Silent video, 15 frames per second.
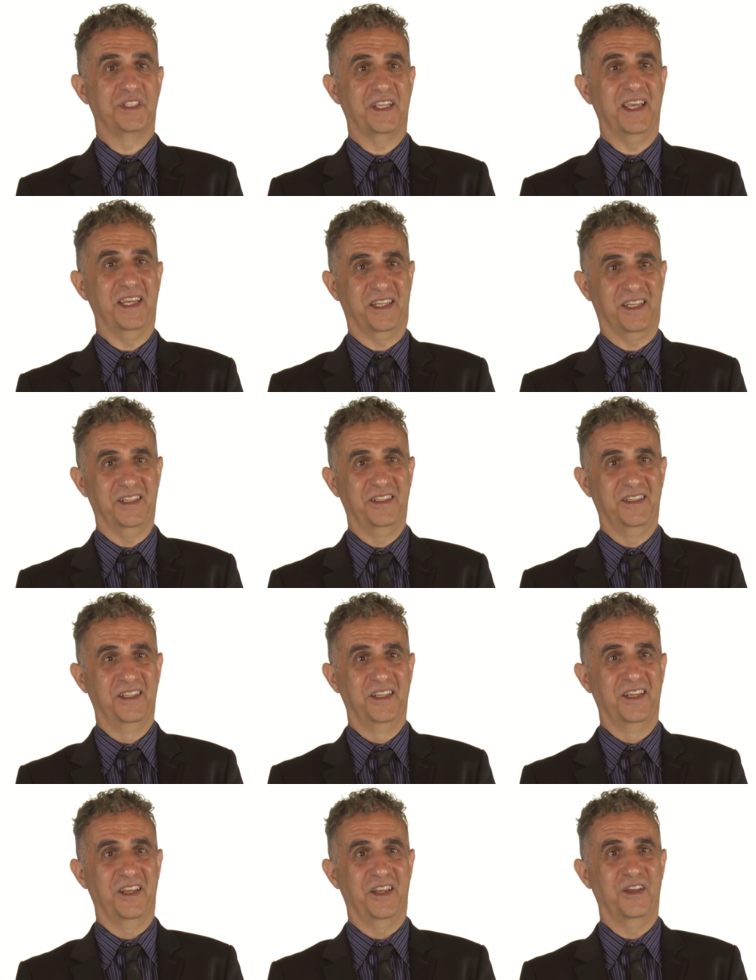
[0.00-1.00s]
taken
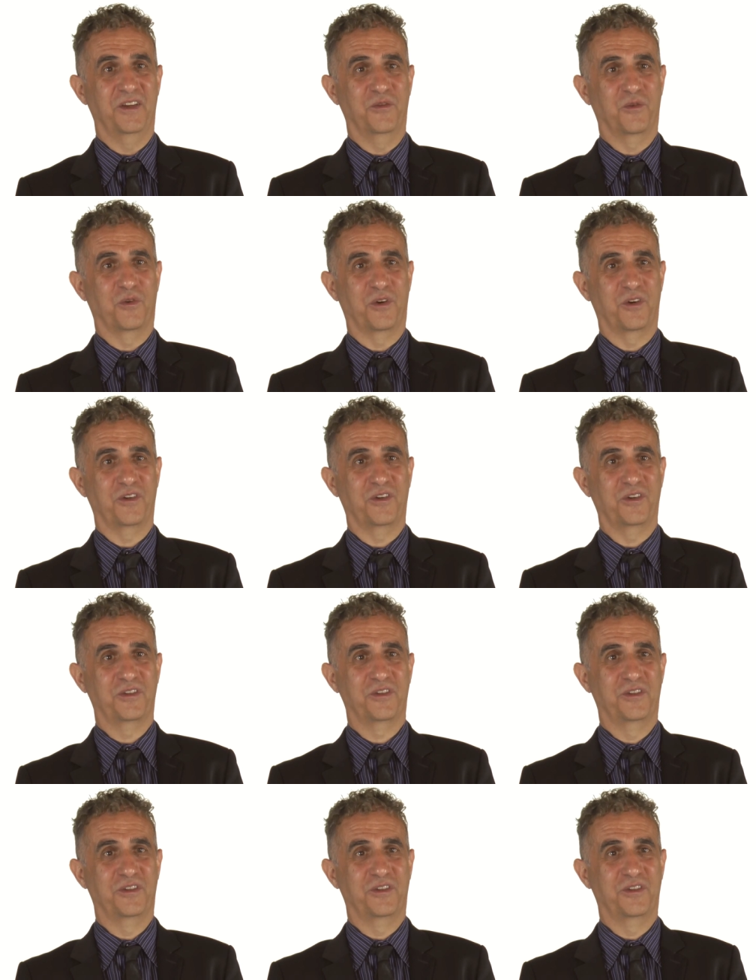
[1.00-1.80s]
in order